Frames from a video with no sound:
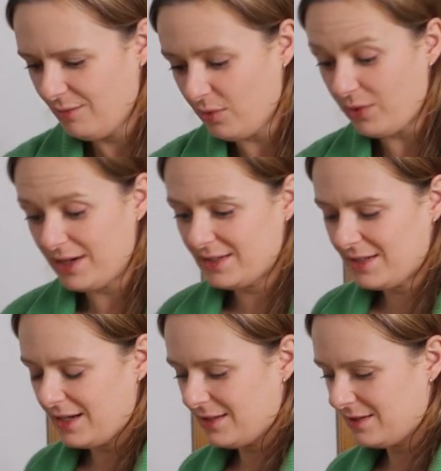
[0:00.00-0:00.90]
But when it
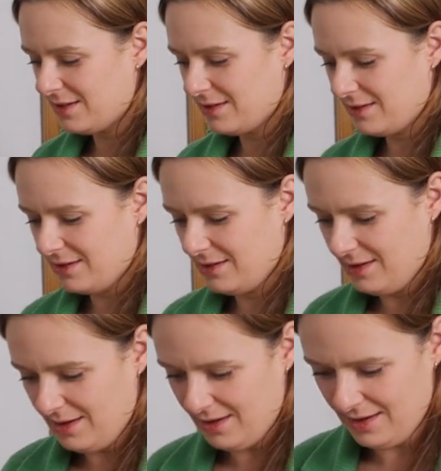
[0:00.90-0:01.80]
says,
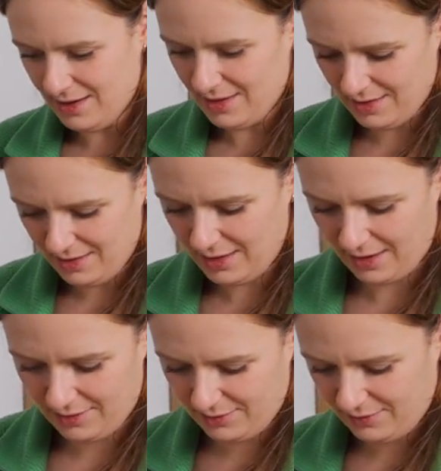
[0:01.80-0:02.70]
yeah,